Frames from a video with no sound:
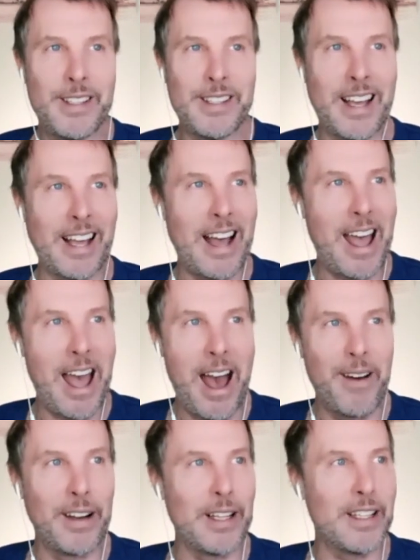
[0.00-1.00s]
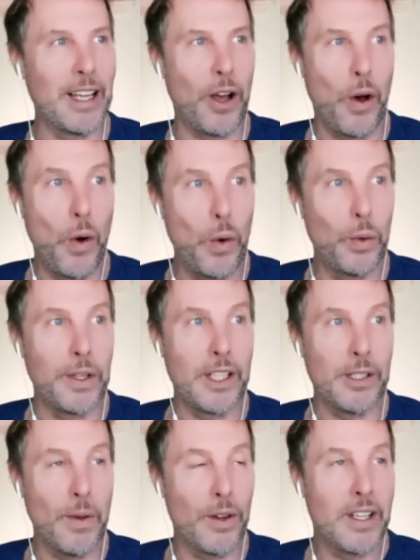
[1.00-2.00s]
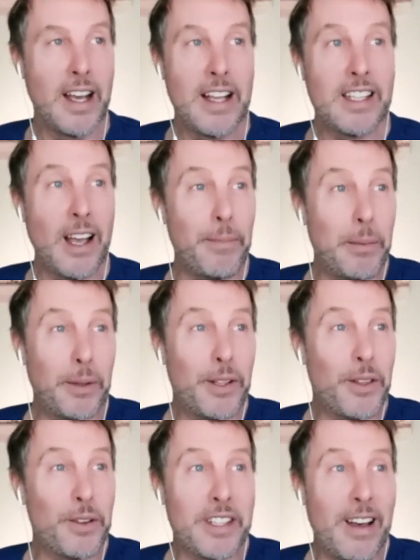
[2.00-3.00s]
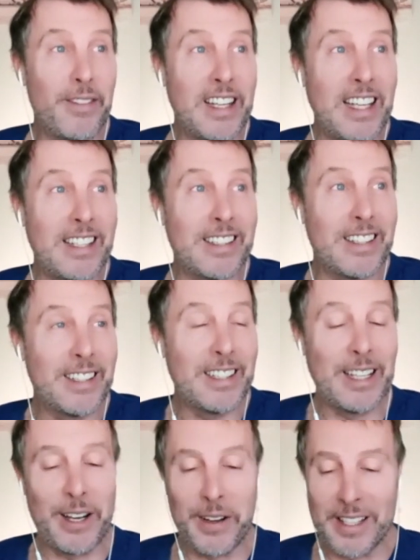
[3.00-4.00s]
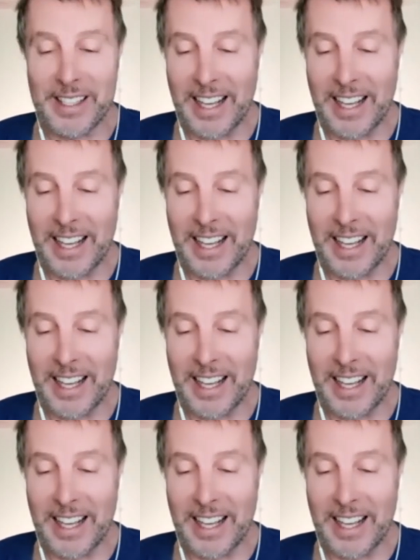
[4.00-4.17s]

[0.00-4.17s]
it's like I have it. It's like, holy smoke. Some people in their 70s, you know, it's